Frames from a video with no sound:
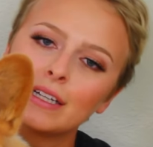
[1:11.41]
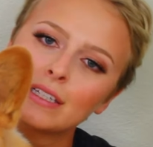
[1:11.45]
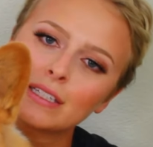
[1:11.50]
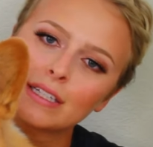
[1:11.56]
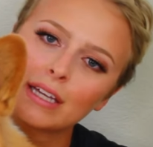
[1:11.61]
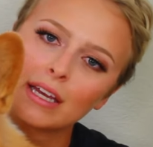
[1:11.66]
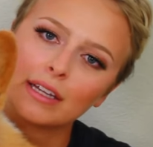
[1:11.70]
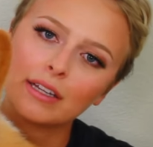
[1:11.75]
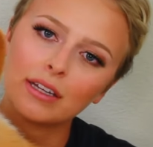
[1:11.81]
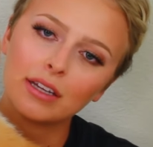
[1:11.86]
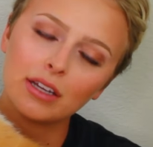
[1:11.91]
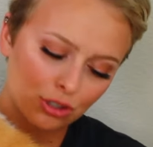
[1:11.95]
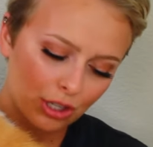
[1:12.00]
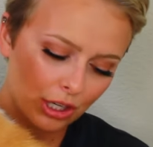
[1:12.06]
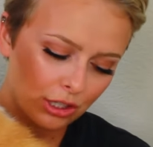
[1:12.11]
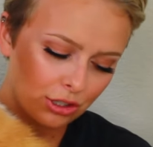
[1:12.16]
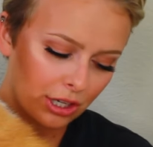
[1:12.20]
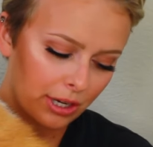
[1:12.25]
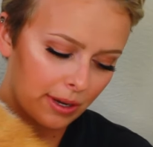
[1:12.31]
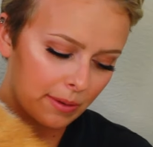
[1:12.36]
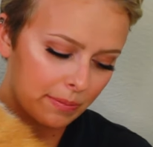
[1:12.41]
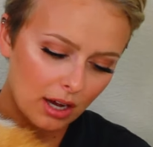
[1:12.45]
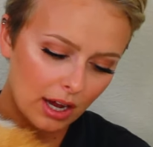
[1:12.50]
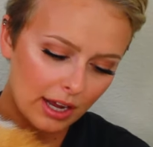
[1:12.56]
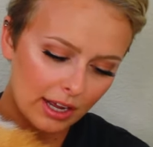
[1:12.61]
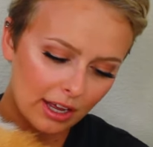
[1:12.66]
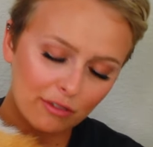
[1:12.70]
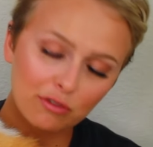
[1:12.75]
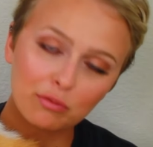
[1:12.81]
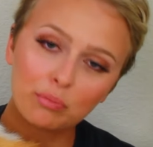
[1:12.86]
he said, JJ,
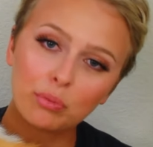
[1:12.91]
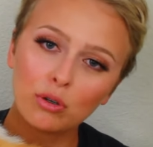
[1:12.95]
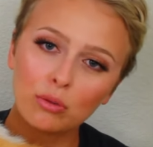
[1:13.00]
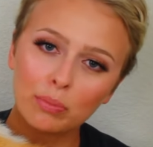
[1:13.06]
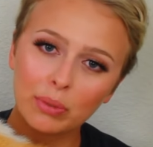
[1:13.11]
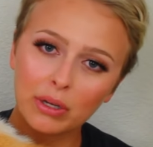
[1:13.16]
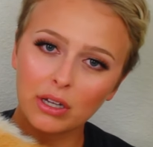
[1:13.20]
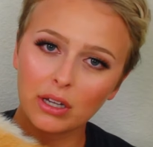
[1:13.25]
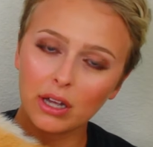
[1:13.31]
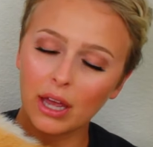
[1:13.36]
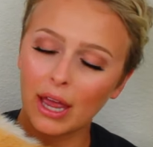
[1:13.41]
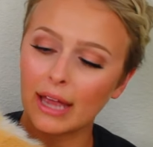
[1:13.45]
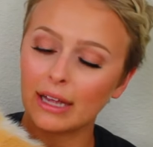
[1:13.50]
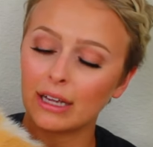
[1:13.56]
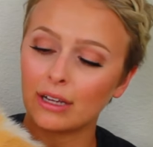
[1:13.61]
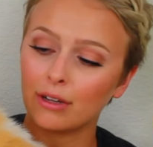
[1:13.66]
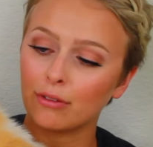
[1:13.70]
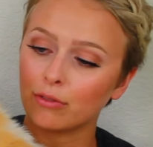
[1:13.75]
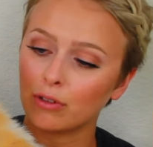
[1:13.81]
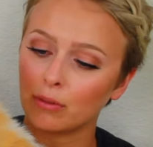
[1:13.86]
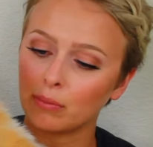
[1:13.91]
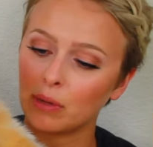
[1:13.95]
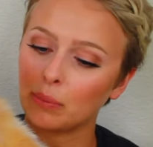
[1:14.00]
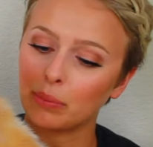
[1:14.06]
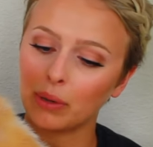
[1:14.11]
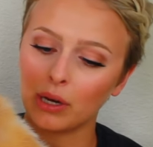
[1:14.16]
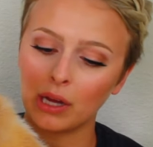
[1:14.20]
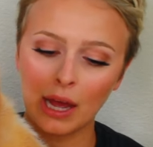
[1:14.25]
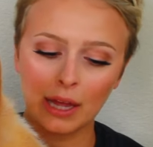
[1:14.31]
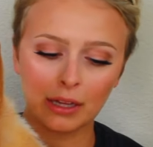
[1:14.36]
I have poop hanging from my
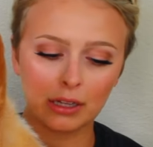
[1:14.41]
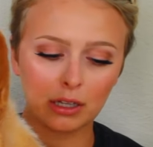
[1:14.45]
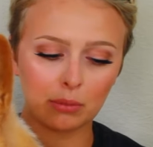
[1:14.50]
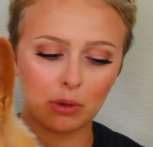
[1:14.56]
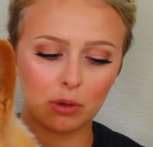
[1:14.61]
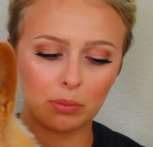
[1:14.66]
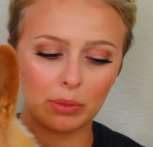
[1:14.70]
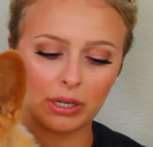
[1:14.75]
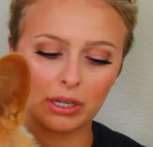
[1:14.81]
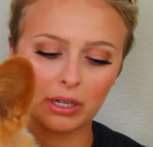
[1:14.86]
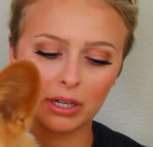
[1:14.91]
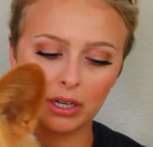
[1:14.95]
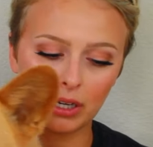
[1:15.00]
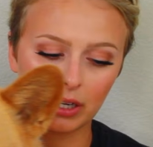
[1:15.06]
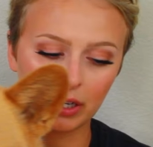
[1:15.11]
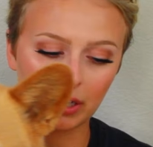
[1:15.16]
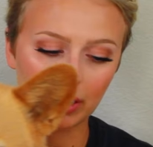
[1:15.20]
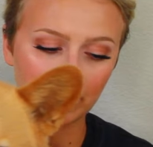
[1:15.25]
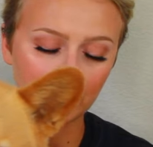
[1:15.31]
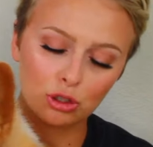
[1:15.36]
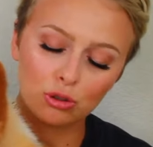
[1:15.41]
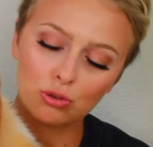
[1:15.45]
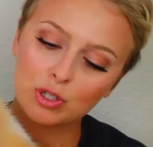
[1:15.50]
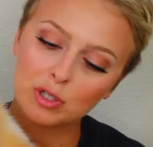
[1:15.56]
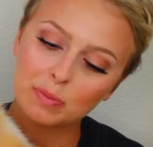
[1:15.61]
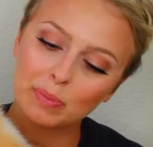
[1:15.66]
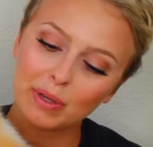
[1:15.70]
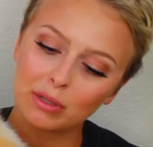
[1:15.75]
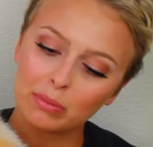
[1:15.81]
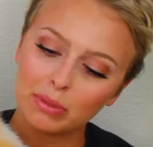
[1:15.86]
butt at the moment and you
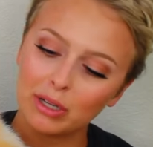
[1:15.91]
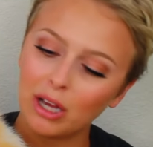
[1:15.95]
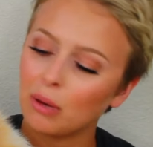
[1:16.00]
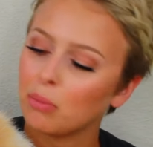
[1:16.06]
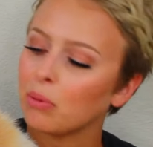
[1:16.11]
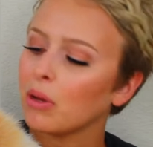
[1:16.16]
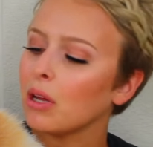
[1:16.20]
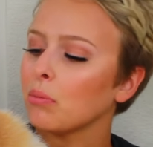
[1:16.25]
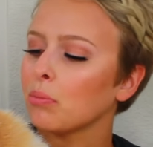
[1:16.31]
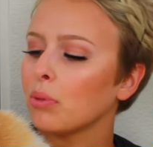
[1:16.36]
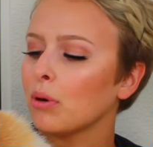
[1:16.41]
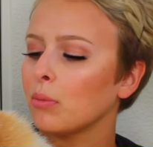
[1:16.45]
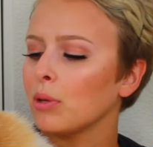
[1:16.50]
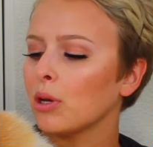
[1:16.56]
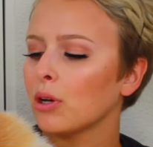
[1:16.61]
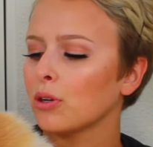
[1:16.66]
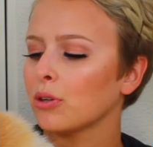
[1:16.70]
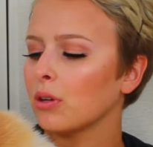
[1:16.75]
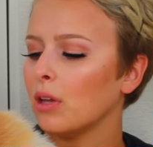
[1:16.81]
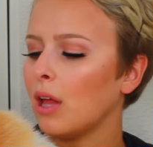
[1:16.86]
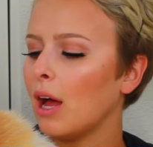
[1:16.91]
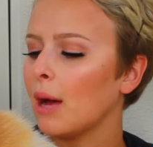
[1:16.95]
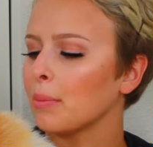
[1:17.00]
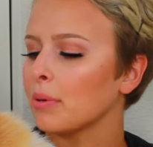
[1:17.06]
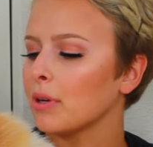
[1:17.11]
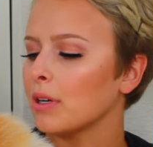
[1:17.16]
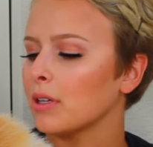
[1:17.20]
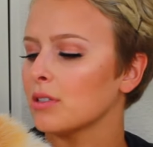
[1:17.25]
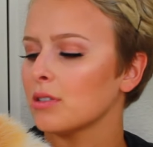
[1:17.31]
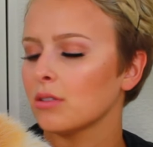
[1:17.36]
just picked me up and put me on your
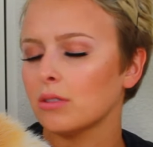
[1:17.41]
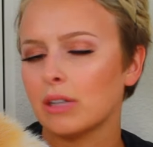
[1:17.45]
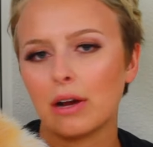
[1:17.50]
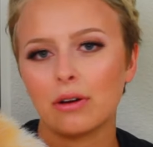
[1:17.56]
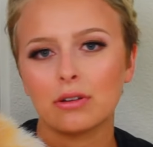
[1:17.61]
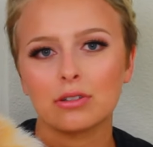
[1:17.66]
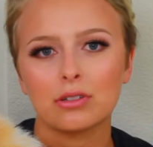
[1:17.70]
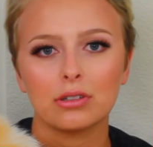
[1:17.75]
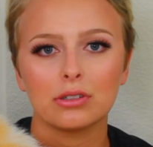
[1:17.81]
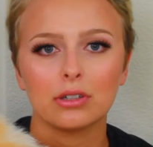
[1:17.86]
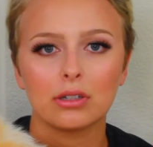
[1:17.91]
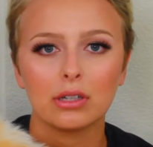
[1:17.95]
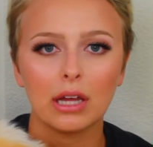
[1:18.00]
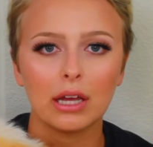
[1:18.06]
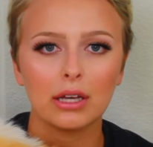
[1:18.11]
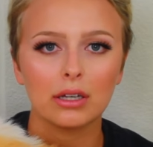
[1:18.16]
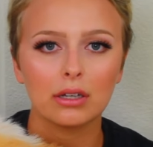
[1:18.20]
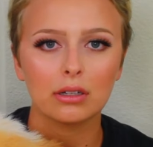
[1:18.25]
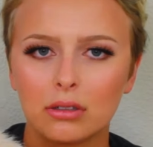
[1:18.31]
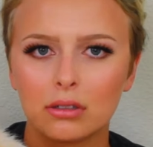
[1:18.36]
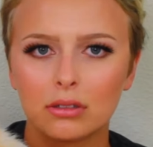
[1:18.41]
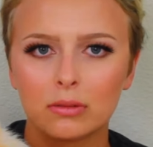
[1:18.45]
lap and so now it's on your leg.